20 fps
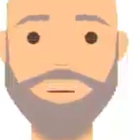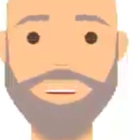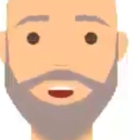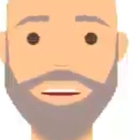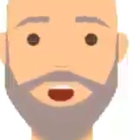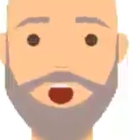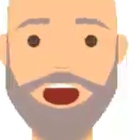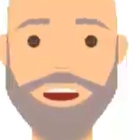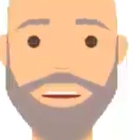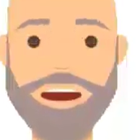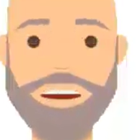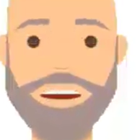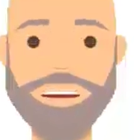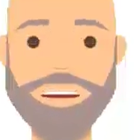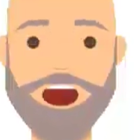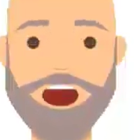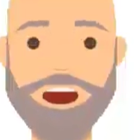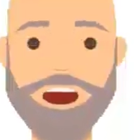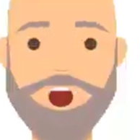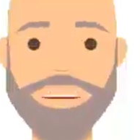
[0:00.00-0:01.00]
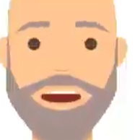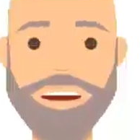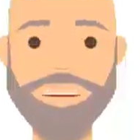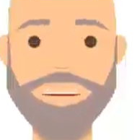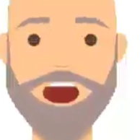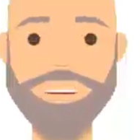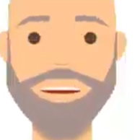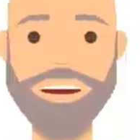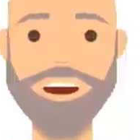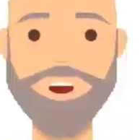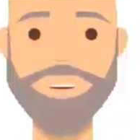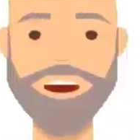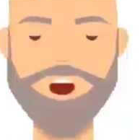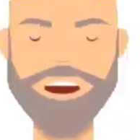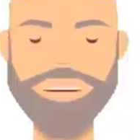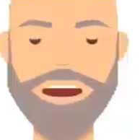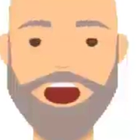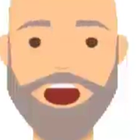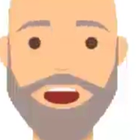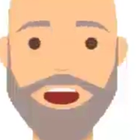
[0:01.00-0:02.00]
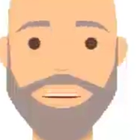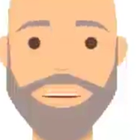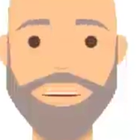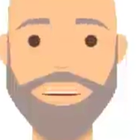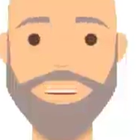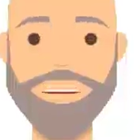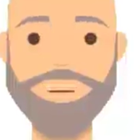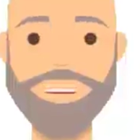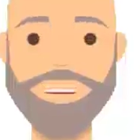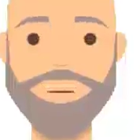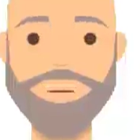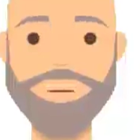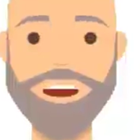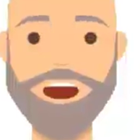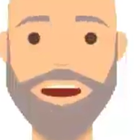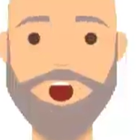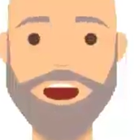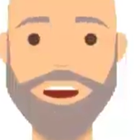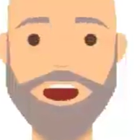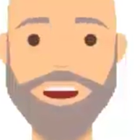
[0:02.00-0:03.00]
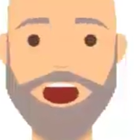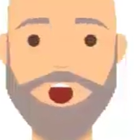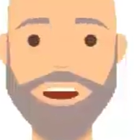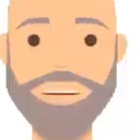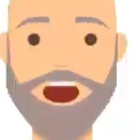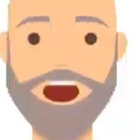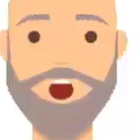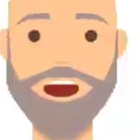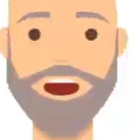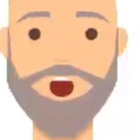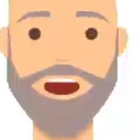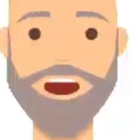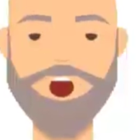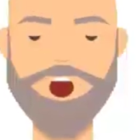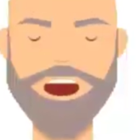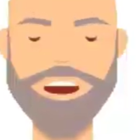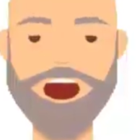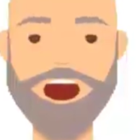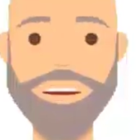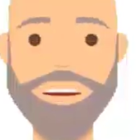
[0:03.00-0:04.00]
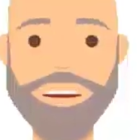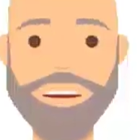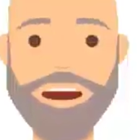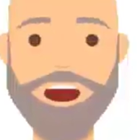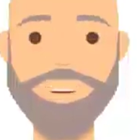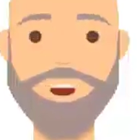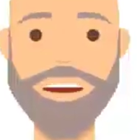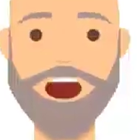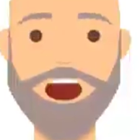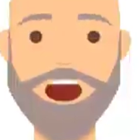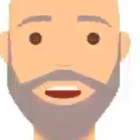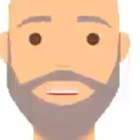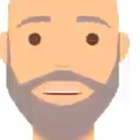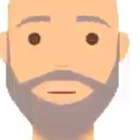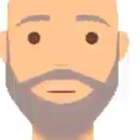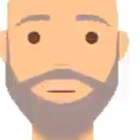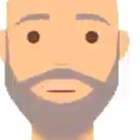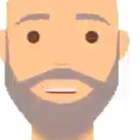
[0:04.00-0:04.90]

You can also see that if I click on details, none of the other email addresses appear.